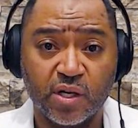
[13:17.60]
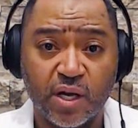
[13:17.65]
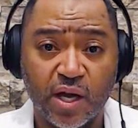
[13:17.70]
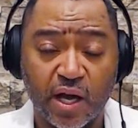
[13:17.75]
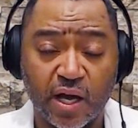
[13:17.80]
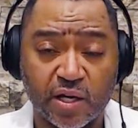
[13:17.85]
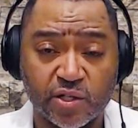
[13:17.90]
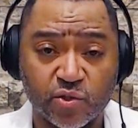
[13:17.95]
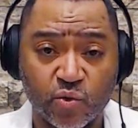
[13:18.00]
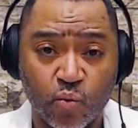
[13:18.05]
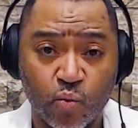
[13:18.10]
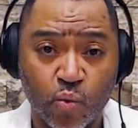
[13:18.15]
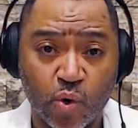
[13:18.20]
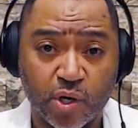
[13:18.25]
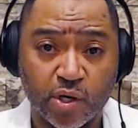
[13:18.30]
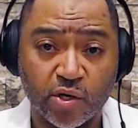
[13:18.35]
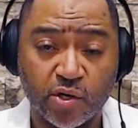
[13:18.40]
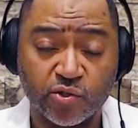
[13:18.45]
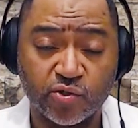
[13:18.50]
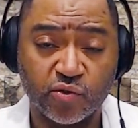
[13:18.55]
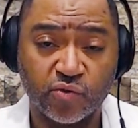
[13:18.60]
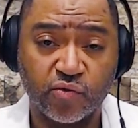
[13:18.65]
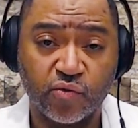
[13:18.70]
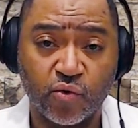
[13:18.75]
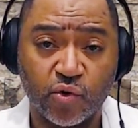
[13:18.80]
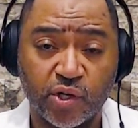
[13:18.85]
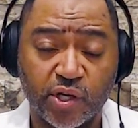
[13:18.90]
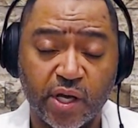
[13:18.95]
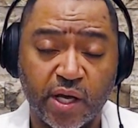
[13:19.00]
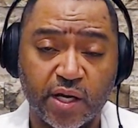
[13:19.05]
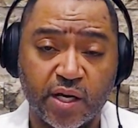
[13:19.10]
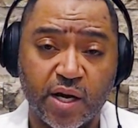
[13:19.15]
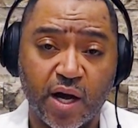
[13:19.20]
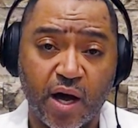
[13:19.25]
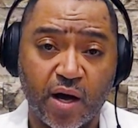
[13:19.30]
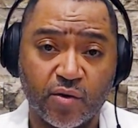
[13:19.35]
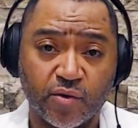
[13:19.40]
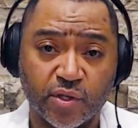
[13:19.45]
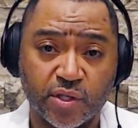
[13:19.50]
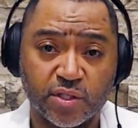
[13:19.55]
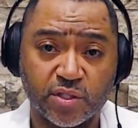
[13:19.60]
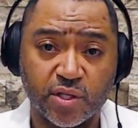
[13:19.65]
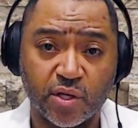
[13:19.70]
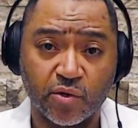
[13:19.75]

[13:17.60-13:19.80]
has 148 counties